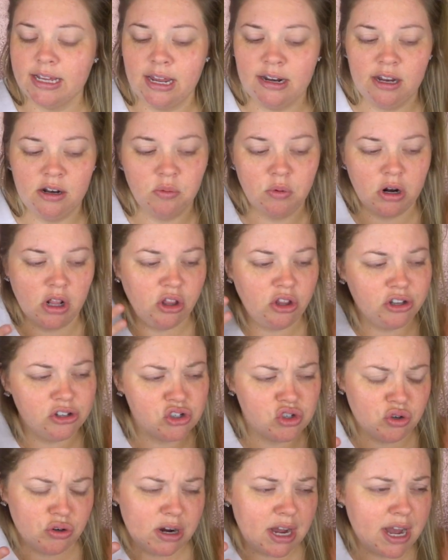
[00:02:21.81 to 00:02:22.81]
I didn't want to
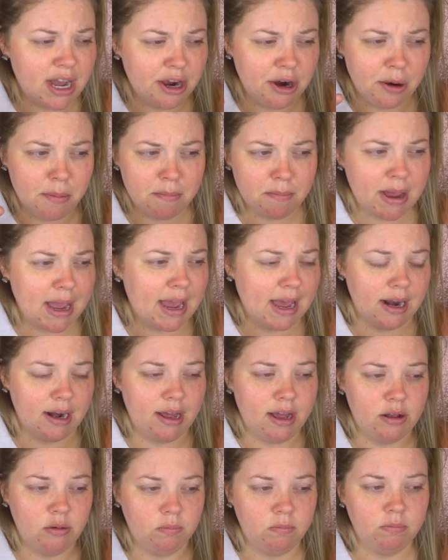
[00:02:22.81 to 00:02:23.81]
look dry or
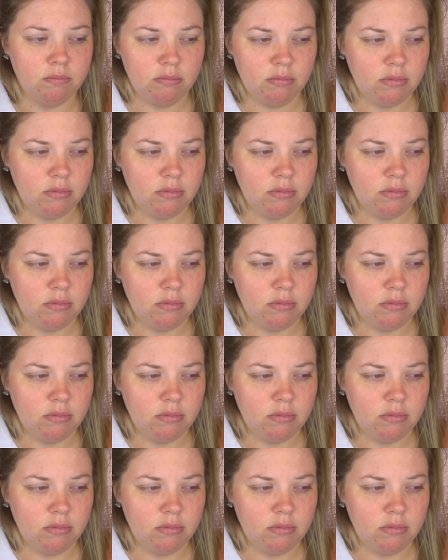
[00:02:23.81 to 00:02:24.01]
matte.